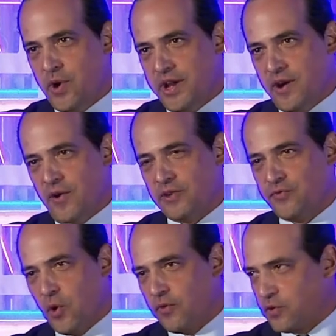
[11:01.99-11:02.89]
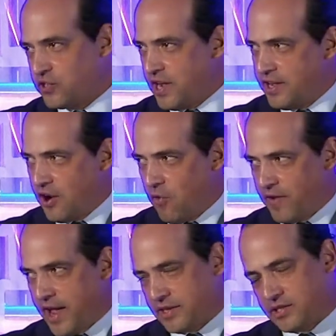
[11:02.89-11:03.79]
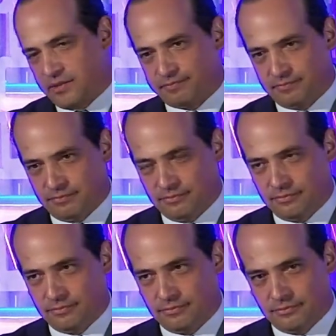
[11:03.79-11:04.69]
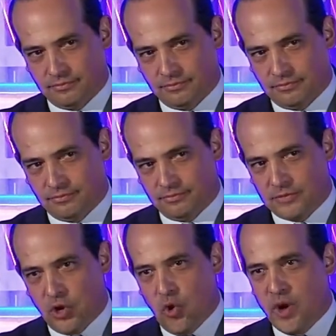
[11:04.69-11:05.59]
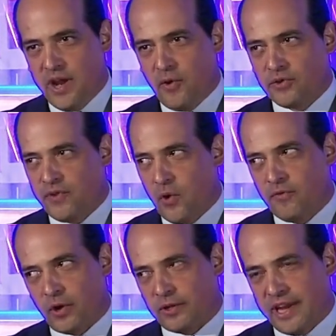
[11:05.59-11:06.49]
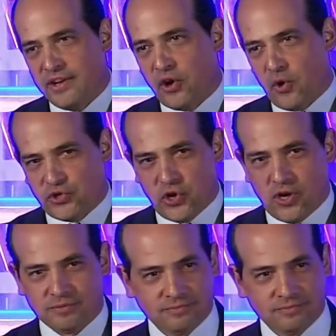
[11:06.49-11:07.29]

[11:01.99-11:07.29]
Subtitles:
here is voting for Sandy Koufax? Who here is voting for Clayton Kershaw?